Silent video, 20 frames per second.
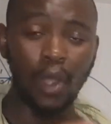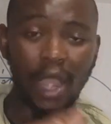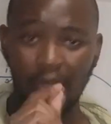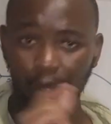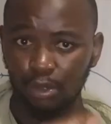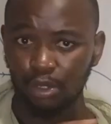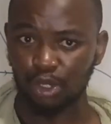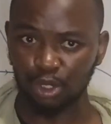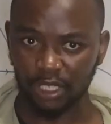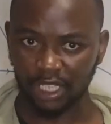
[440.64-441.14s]

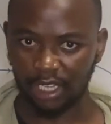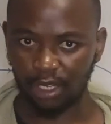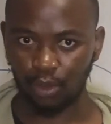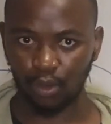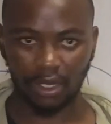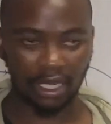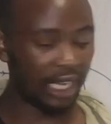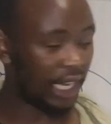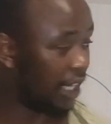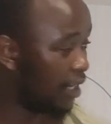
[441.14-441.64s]
how do they
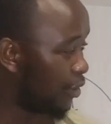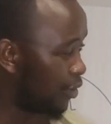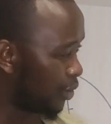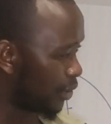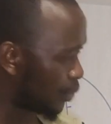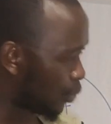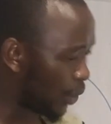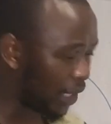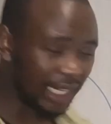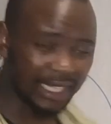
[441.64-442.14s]
look like?
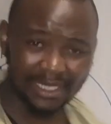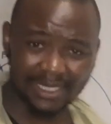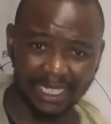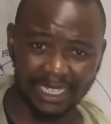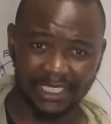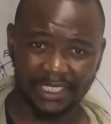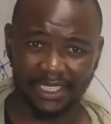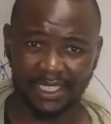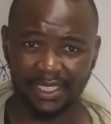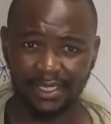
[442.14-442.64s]
You quickly
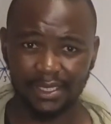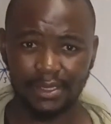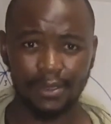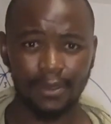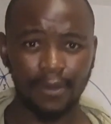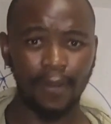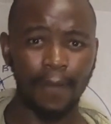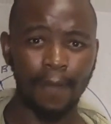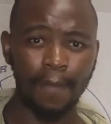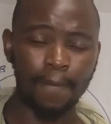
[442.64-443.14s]
sketch
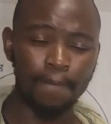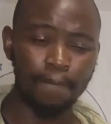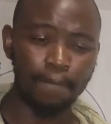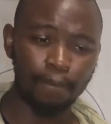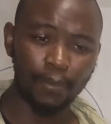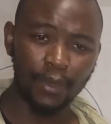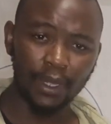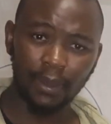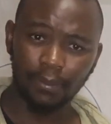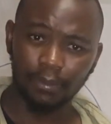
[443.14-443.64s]
this
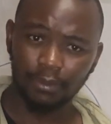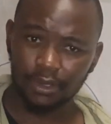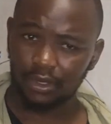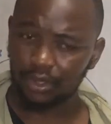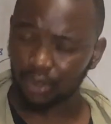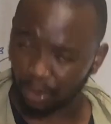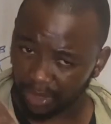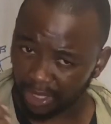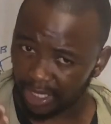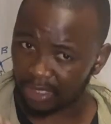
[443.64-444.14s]

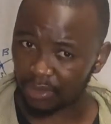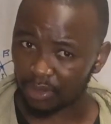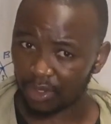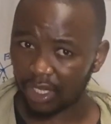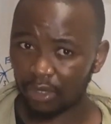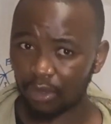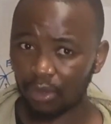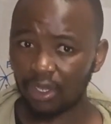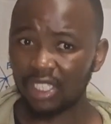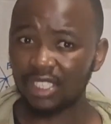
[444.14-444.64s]
so that you
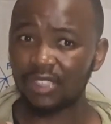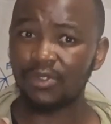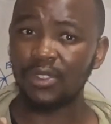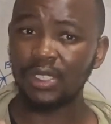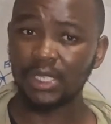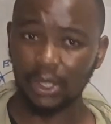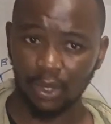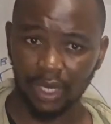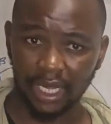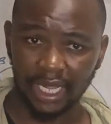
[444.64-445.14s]
can always
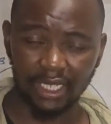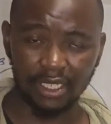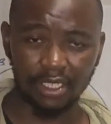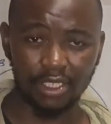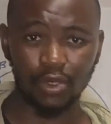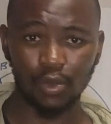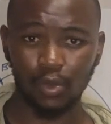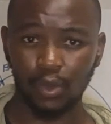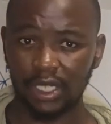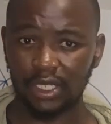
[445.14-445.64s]

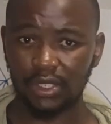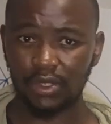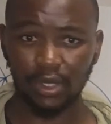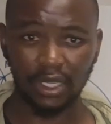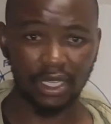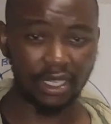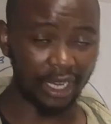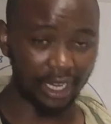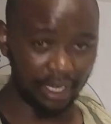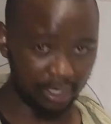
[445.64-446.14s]
visualize what
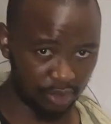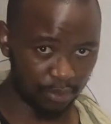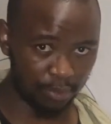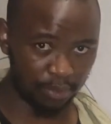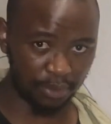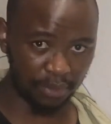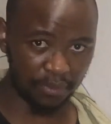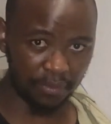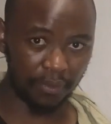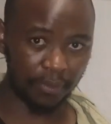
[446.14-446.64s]
you are trying to
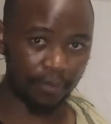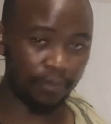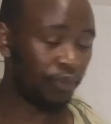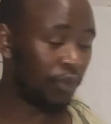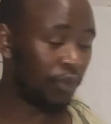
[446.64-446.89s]
prove.